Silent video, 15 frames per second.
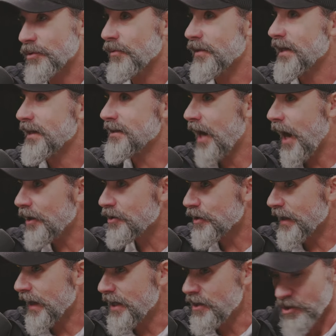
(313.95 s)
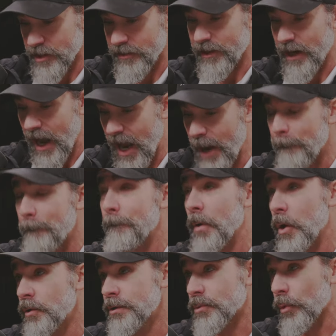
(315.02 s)
So the indoctrination that I'm
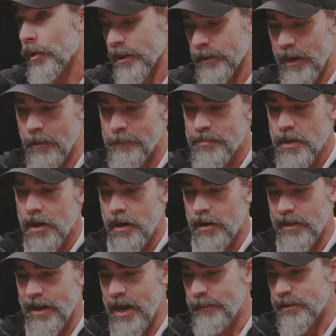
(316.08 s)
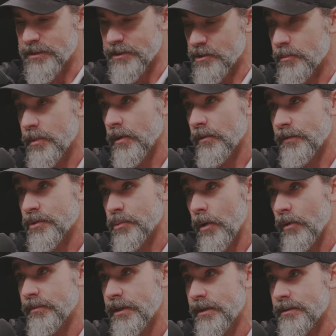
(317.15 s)
most worried about are the habits that you build for
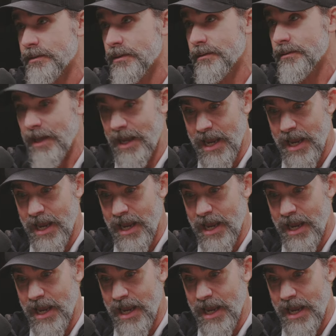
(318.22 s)
12 years, the